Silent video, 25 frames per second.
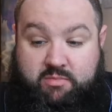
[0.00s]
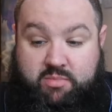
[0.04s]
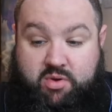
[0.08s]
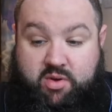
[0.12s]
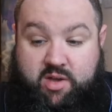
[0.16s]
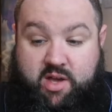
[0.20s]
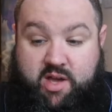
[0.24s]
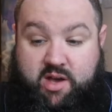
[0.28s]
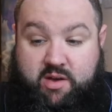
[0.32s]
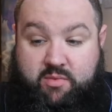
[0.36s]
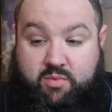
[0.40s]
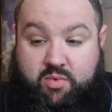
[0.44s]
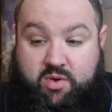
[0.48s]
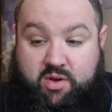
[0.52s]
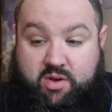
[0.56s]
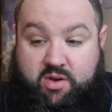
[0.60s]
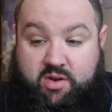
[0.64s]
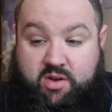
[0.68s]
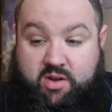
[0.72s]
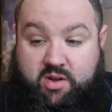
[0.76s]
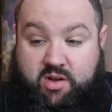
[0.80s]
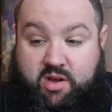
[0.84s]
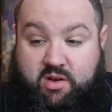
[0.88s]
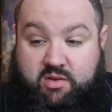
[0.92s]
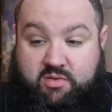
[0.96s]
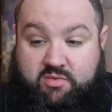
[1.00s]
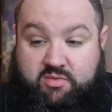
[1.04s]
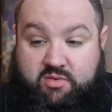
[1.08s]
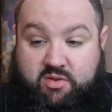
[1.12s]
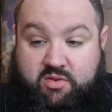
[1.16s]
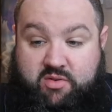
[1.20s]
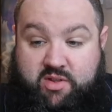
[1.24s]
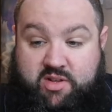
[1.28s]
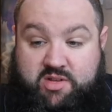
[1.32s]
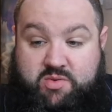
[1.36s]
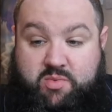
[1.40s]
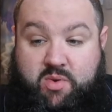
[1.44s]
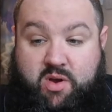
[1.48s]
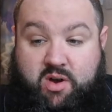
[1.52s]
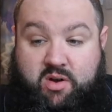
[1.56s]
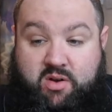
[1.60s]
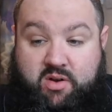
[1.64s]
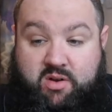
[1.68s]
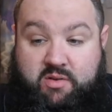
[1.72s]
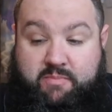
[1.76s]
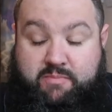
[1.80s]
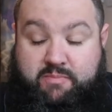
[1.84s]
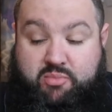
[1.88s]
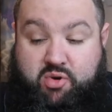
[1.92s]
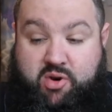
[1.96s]
But yeah, we're going to go through this. We are
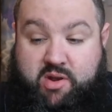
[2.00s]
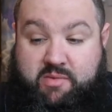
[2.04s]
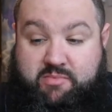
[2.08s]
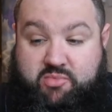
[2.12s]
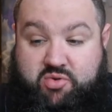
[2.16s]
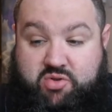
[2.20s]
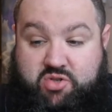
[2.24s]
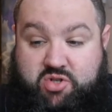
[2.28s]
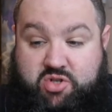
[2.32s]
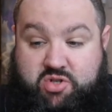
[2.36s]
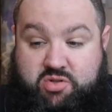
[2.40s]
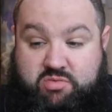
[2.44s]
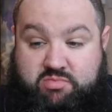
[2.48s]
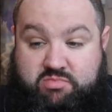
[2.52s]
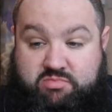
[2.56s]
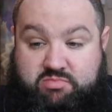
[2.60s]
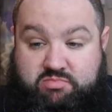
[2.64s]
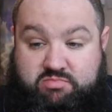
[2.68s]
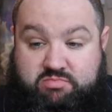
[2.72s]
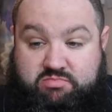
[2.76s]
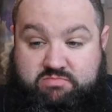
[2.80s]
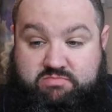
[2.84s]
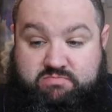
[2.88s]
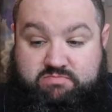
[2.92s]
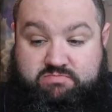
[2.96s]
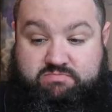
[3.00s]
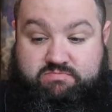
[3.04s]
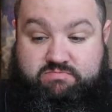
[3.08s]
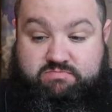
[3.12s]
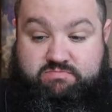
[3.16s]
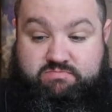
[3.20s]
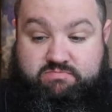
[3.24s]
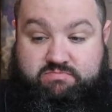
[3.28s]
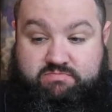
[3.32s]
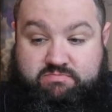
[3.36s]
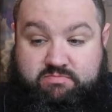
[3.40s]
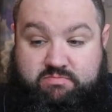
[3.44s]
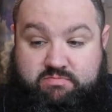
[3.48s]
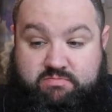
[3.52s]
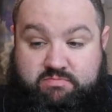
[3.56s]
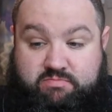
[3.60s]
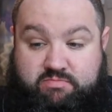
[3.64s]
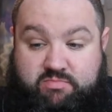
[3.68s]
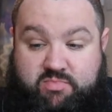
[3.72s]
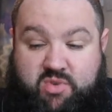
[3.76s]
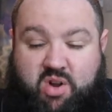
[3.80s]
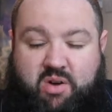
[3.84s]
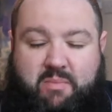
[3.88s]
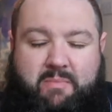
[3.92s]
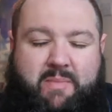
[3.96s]
going to pretty much
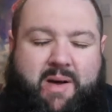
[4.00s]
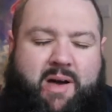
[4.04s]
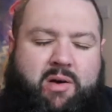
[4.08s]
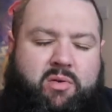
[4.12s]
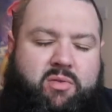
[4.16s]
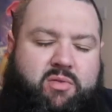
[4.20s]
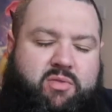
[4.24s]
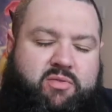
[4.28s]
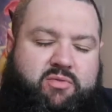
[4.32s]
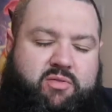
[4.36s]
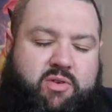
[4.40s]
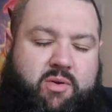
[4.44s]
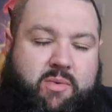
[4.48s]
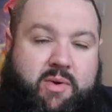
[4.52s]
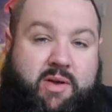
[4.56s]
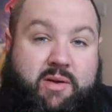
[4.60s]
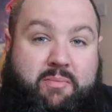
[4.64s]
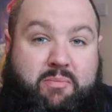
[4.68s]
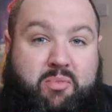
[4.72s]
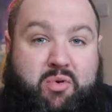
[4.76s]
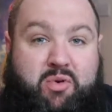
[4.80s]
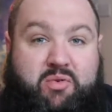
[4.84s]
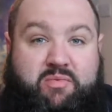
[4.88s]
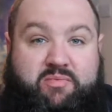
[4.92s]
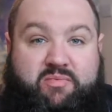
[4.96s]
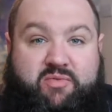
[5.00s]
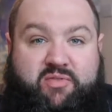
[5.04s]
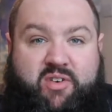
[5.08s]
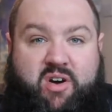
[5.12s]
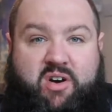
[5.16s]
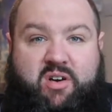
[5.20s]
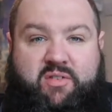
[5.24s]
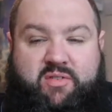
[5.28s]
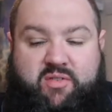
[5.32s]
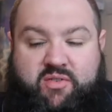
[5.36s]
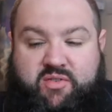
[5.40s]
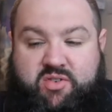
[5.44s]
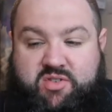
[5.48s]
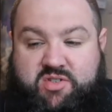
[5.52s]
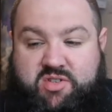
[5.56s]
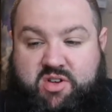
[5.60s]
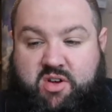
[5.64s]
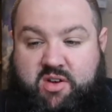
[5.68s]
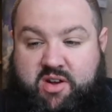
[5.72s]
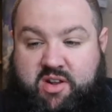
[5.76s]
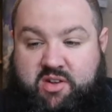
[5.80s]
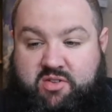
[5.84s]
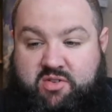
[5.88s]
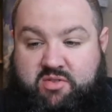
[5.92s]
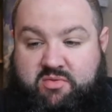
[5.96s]
not melt through it, but five of us
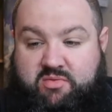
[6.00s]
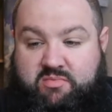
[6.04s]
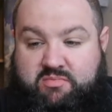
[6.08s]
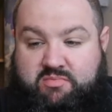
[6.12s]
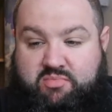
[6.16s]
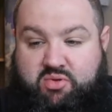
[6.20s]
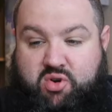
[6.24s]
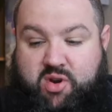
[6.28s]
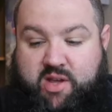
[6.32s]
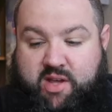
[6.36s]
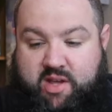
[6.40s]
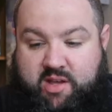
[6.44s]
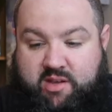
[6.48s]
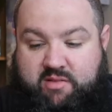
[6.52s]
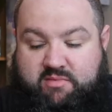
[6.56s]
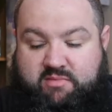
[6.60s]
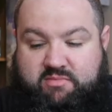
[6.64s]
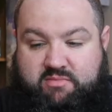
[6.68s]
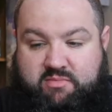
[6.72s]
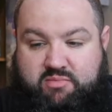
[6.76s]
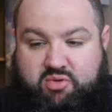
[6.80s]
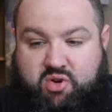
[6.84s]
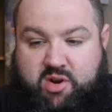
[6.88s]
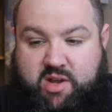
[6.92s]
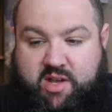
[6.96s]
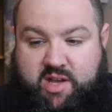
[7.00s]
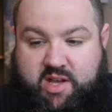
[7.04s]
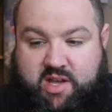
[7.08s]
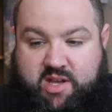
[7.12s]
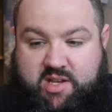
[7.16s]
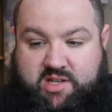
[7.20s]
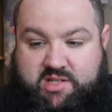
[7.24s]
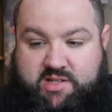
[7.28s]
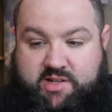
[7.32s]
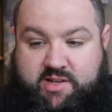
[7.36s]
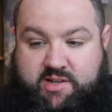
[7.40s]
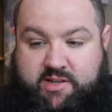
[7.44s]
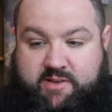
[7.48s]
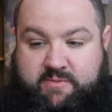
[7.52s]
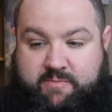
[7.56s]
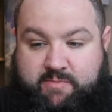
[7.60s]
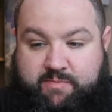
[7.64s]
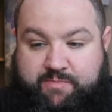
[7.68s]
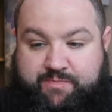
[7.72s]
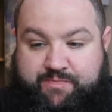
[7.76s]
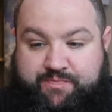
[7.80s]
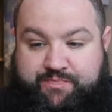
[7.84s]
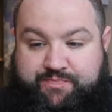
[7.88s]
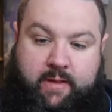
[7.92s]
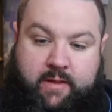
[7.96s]
got it done pretty easily.
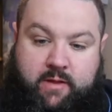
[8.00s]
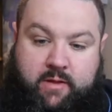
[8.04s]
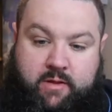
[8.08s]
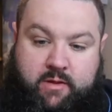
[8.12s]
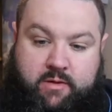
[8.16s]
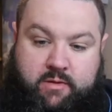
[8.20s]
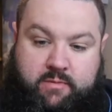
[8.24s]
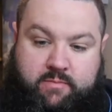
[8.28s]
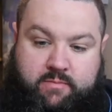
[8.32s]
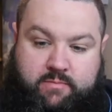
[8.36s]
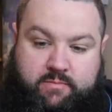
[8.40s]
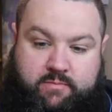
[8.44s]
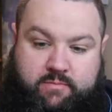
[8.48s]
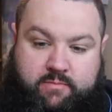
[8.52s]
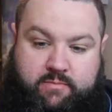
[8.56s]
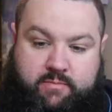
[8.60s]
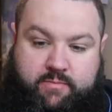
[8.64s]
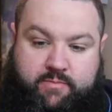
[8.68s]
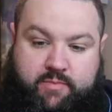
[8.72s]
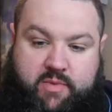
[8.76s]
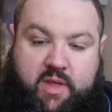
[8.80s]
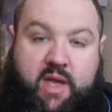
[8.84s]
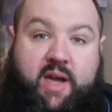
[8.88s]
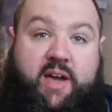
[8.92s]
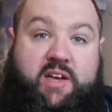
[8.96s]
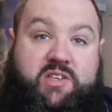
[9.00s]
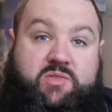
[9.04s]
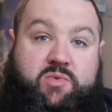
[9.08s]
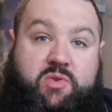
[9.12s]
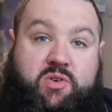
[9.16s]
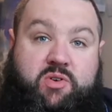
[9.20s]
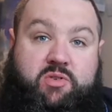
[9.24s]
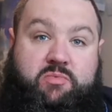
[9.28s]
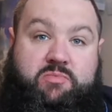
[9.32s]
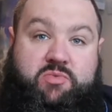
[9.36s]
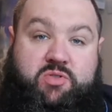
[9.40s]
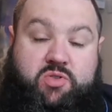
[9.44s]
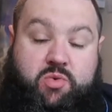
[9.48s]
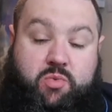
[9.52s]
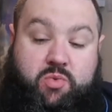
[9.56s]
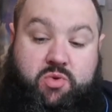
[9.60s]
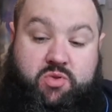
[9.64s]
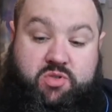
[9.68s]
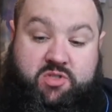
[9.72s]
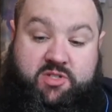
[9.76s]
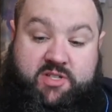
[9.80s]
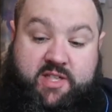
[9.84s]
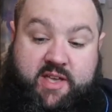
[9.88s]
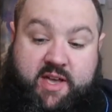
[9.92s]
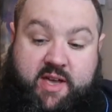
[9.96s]
As we come
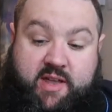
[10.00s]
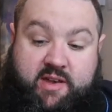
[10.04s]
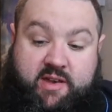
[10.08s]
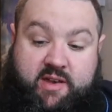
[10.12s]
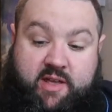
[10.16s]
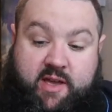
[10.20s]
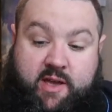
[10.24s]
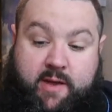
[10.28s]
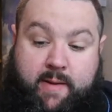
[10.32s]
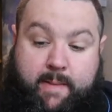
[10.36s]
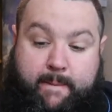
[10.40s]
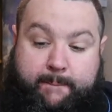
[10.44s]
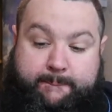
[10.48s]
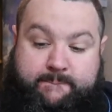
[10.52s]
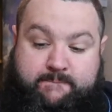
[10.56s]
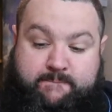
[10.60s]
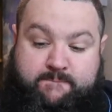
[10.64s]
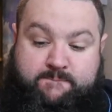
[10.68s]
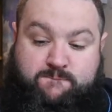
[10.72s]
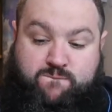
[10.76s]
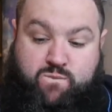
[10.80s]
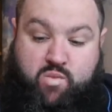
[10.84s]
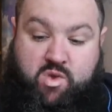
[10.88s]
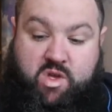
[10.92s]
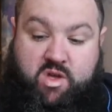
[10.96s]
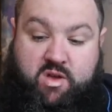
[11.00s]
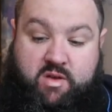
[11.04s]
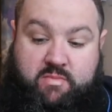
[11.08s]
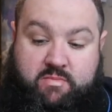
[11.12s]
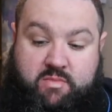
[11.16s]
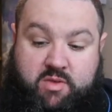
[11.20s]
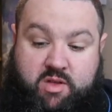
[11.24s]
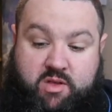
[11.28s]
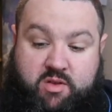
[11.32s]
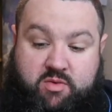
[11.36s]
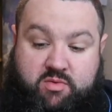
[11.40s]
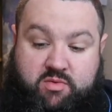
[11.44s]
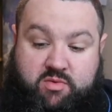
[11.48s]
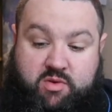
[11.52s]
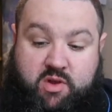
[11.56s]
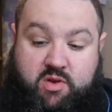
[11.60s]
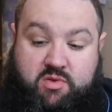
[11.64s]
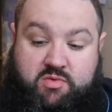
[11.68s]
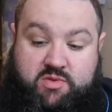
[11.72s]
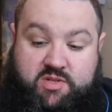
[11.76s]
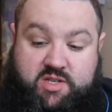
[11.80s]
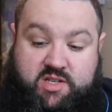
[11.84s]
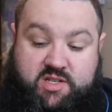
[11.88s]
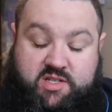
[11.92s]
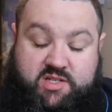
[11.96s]
towards the end here, you'll
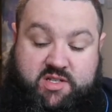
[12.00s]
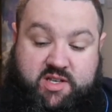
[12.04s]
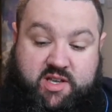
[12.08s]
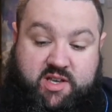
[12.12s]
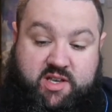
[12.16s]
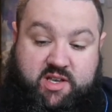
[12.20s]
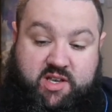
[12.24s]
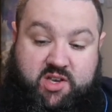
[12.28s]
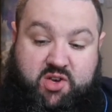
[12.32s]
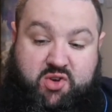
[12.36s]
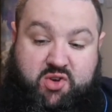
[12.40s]
notice it